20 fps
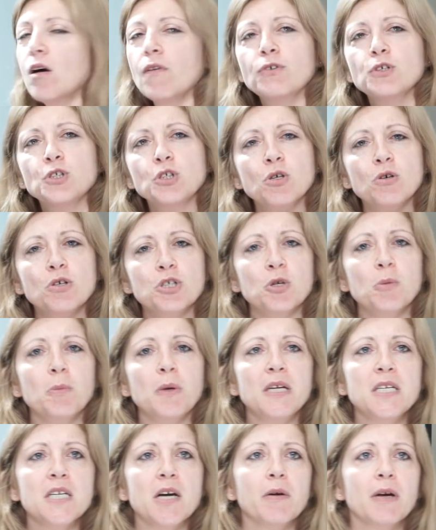For social
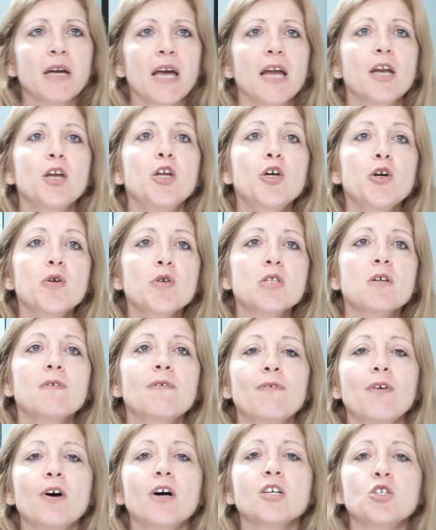media, again, use the
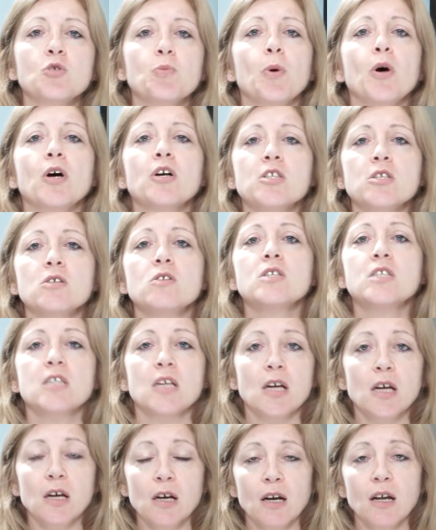first person
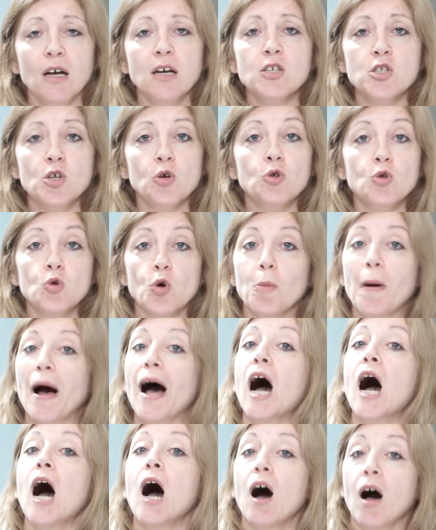singular, so talk about
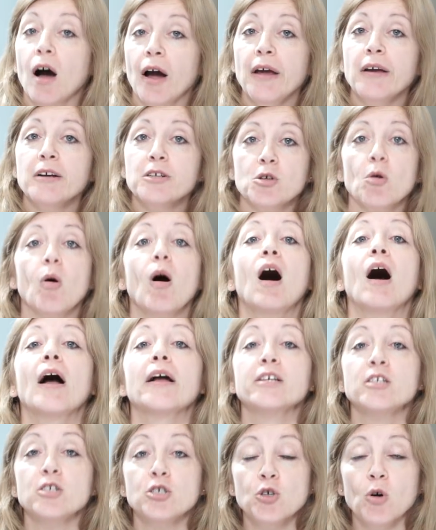I, so I
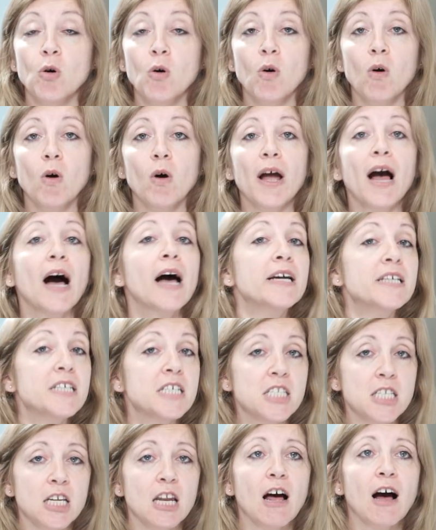enjoy, I
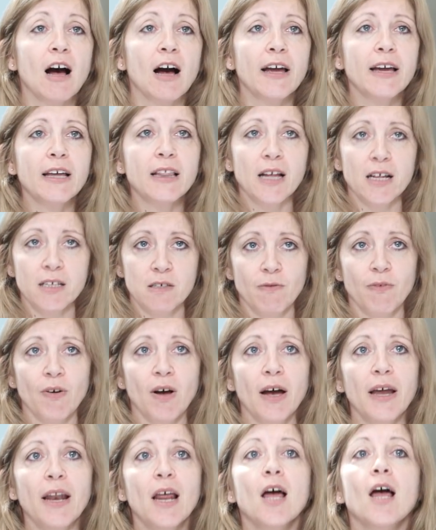dislike, that's
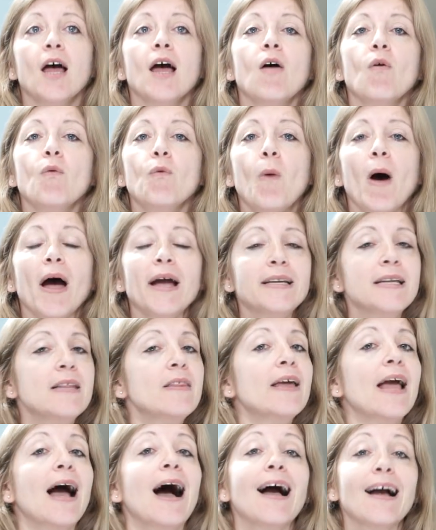fine. Write in
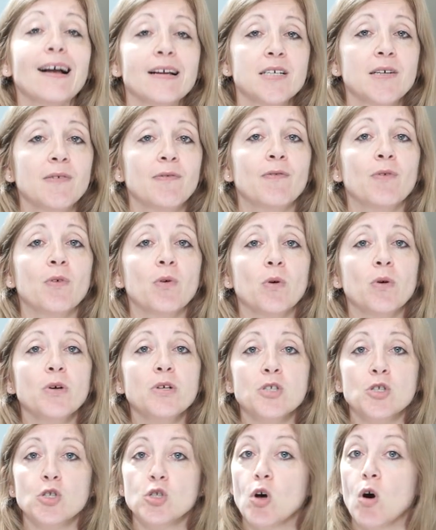the active voice,
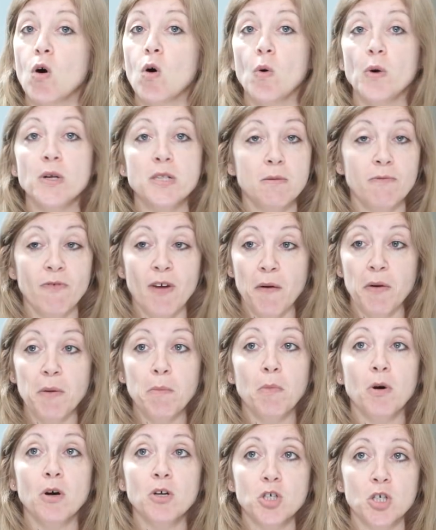so it's very
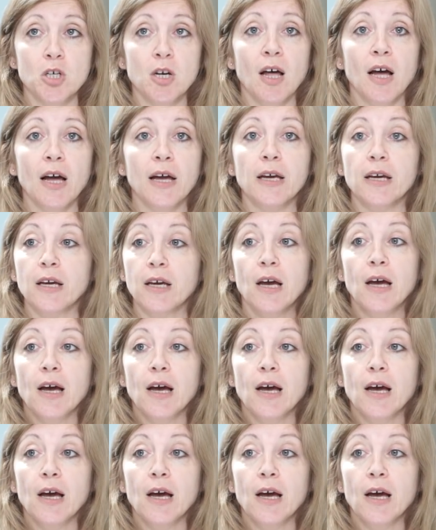much like